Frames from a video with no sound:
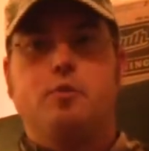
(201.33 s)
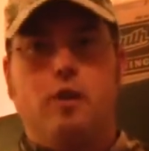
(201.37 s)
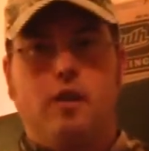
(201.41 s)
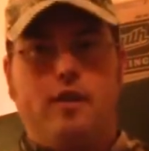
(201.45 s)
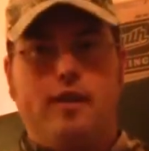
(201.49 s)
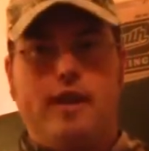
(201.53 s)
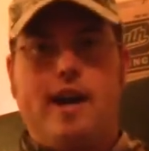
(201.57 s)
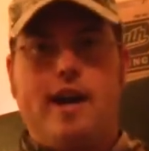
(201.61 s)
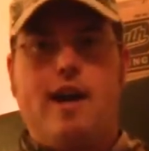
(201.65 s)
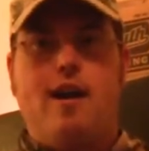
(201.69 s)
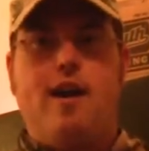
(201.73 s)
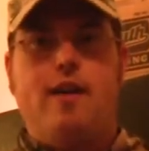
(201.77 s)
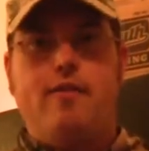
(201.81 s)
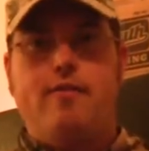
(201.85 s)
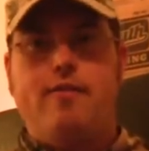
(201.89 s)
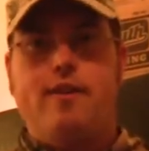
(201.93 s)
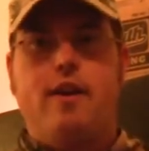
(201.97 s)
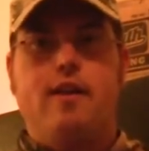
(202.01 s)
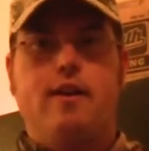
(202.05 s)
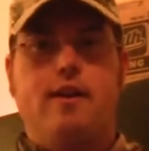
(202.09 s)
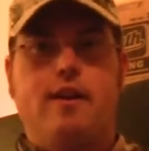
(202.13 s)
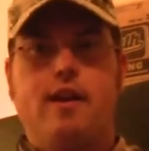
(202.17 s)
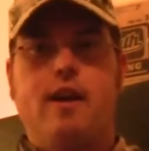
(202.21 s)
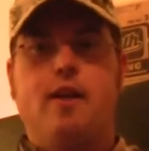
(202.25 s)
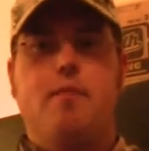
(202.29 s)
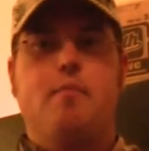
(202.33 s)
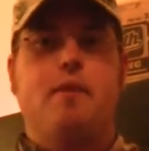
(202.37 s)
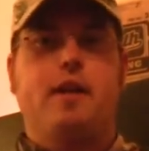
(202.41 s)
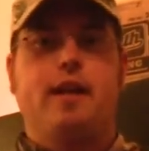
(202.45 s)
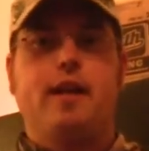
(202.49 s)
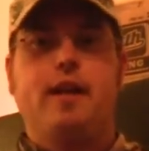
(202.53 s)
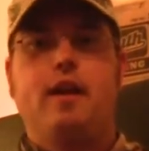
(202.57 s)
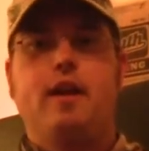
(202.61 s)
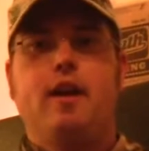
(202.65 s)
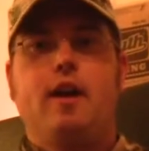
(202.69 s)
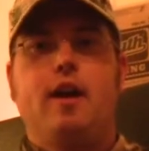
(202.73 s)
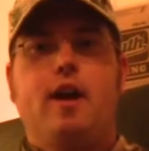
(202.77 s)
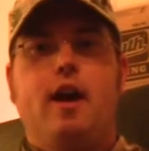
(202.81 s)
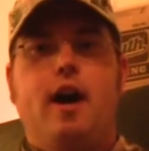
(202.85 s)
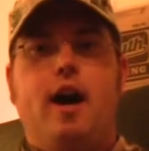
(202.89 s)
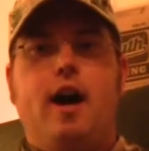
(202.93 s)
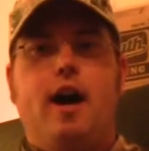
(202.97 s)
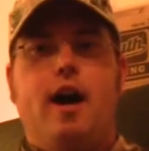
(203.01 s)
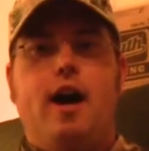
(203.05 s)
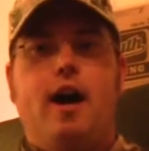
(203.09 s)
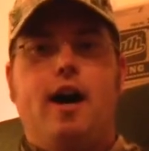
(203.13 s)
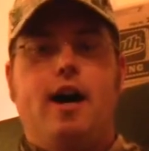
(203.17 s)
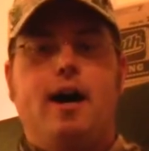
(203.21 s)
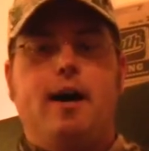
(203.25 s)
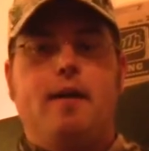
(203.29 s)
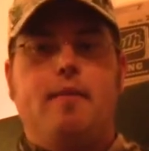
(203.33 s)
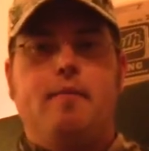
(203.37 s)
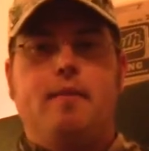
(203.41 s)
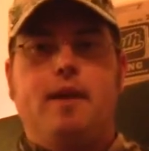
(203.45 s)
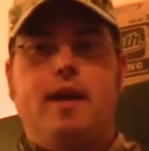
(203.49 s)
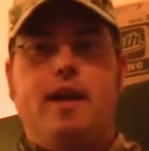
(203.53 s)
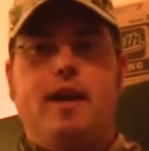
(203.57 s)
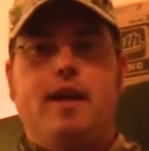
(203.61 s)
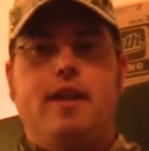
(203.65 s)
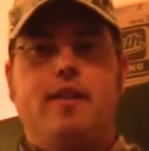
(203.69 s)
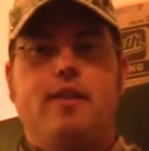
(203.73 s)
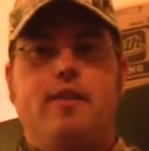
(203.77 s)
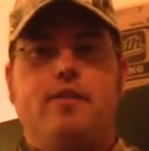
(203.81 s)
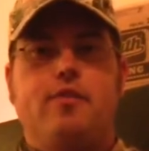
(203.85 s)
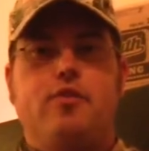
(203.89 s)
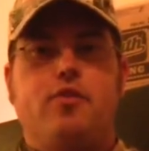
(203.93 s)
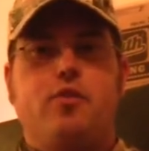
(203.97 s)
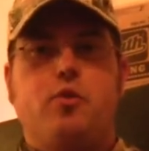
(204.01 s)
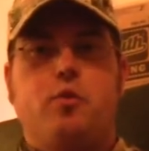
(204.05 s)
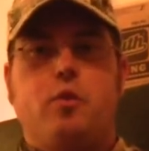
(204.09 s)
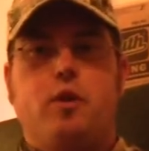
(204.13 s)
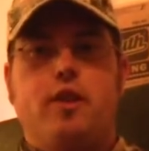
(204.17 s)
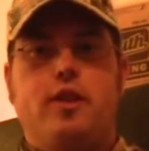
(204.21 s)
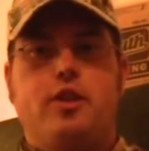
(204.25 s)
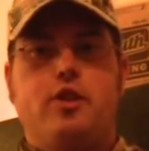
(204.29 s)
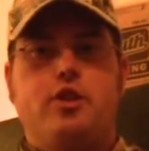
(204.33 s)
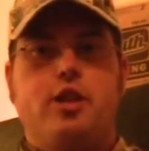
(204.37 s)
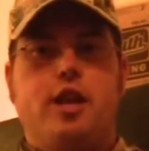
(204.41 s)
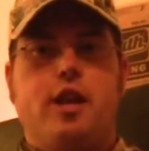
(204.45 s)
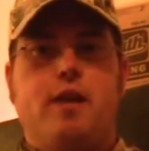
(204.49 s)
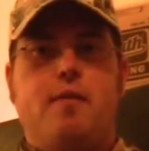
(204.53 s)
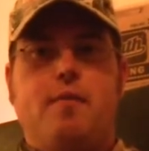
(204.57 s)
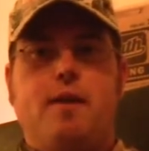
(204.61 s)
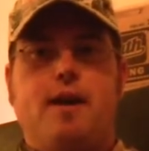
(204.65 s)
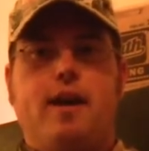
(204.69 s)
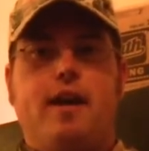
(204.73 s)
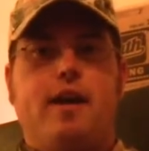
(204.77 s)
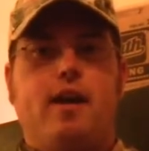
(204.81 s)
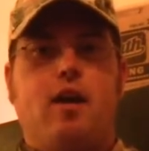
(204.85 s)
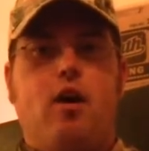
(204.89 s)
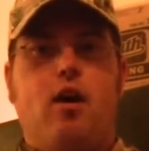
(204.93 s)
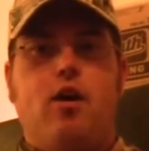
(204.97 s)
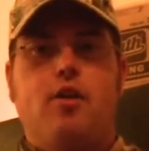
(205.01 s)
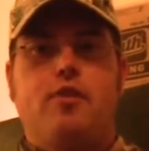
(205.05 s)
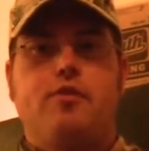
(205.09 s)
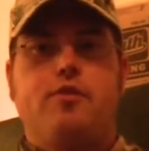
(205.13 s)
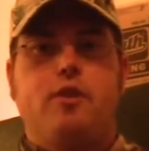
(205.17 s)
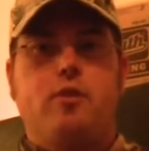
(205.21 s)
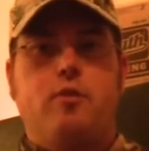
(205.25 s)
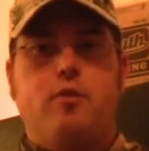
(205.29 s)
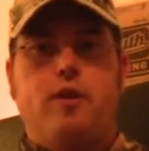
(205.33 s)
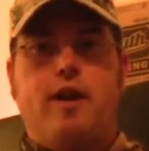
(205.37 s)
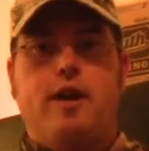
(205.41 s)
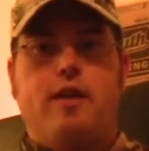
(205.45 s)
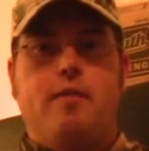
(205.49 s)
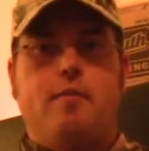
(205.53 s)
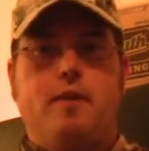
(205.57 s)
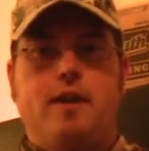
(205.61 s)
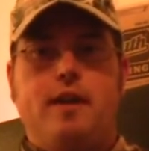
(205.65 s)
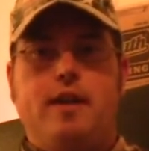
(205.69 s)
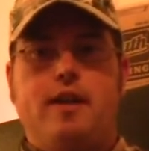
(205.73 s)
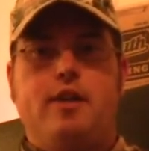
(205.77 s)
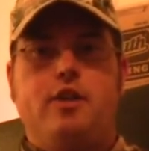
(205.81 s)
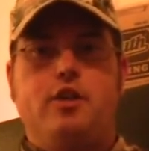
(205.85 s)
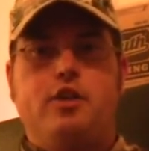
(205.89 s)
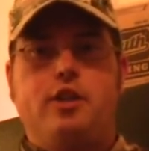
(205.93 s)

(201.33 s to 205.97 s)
Well, now I found a company, and this is the one that JMeck also recommended.